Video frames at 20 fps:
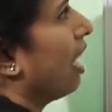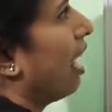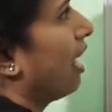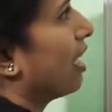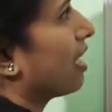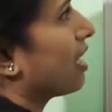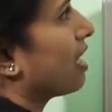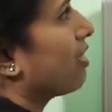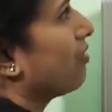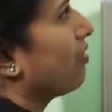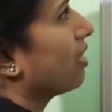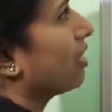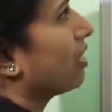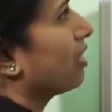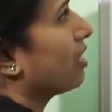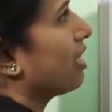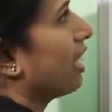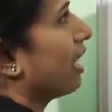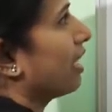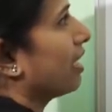and even in
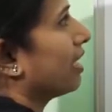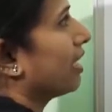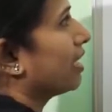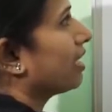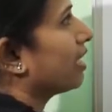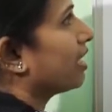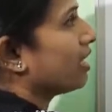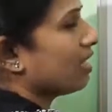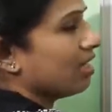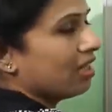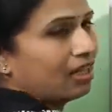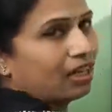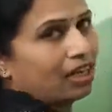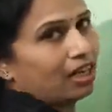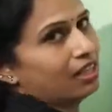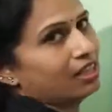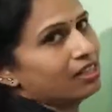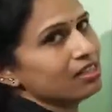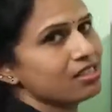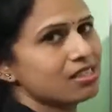the diary D
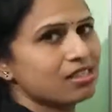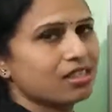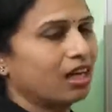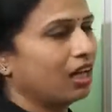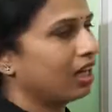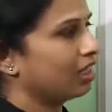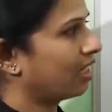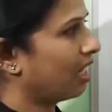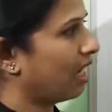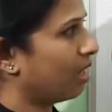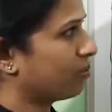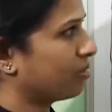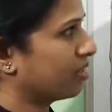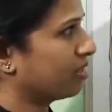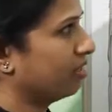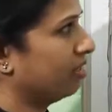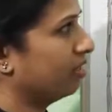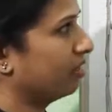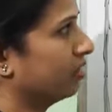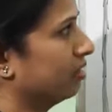as a
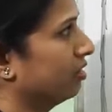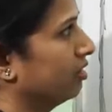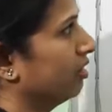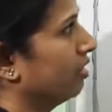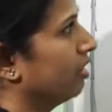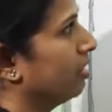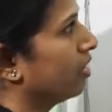capital letter.